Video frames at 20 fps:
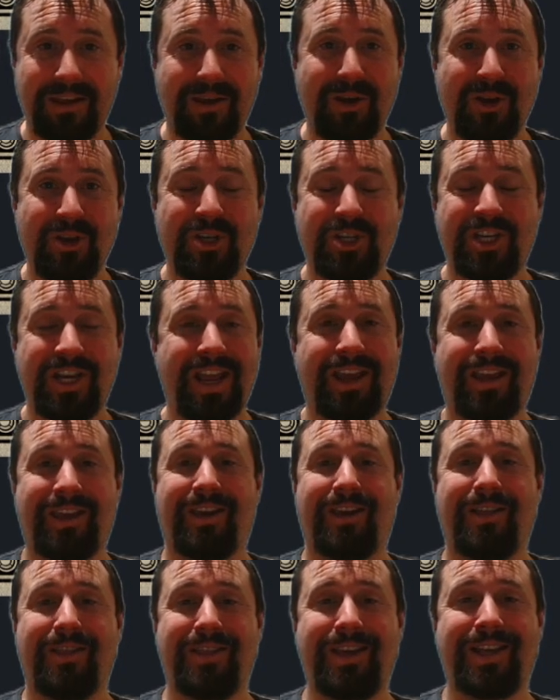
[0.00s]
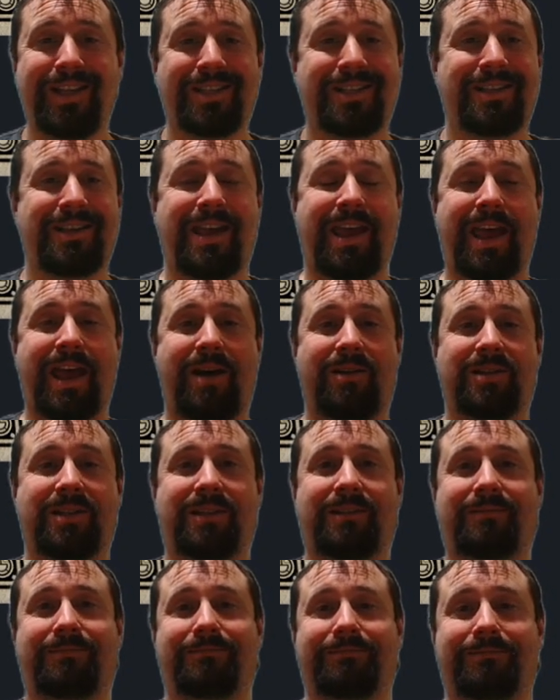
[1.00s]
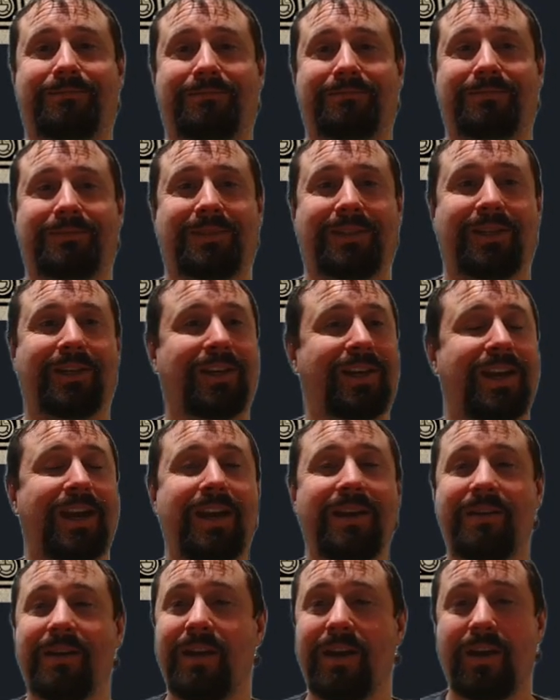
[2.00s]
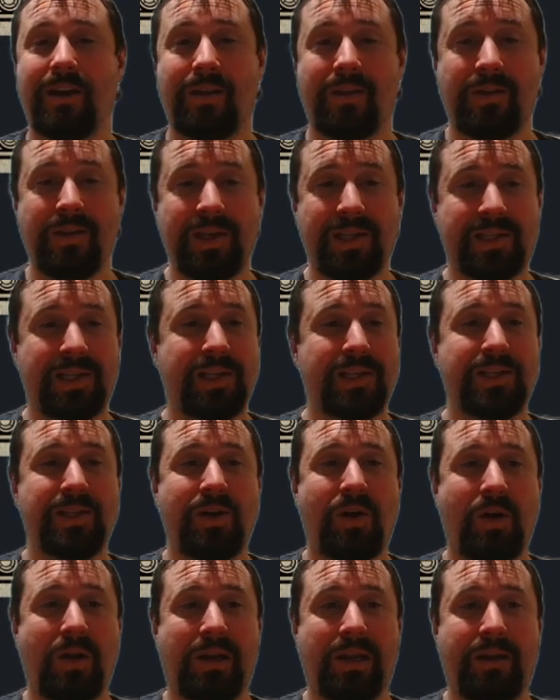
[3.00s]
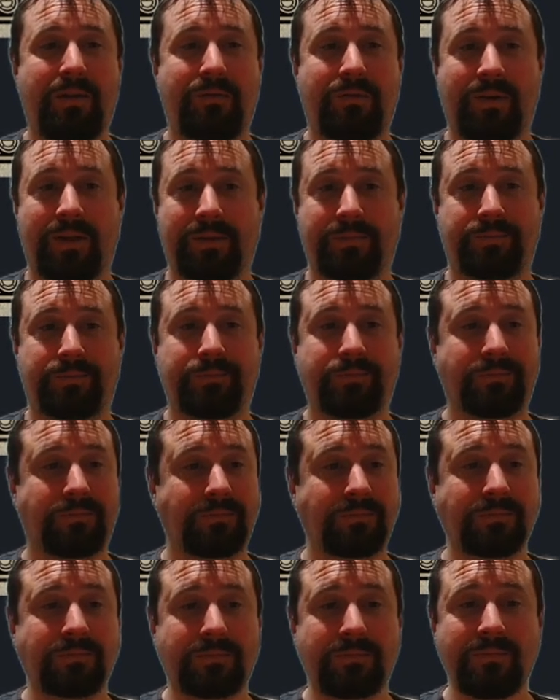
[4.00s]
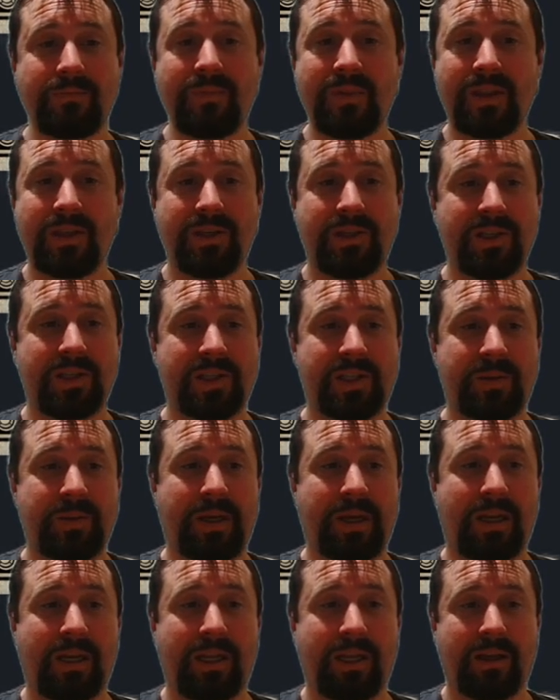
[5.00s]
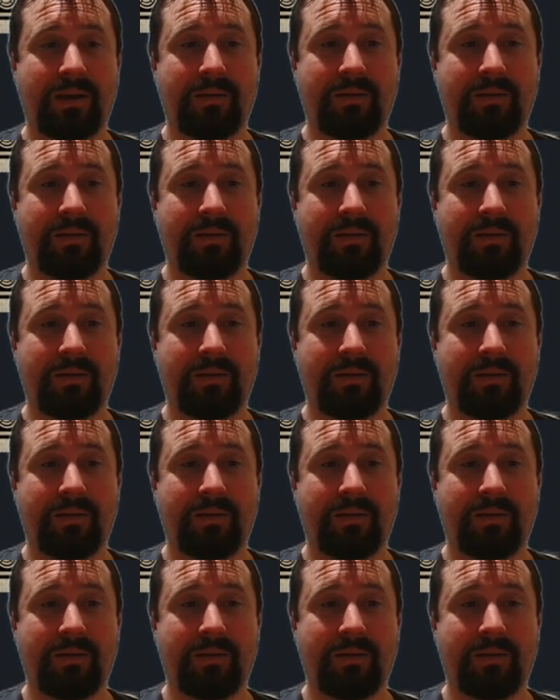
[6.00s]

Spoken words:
check this out. Okay, this is not Leaflet. Just to be clear,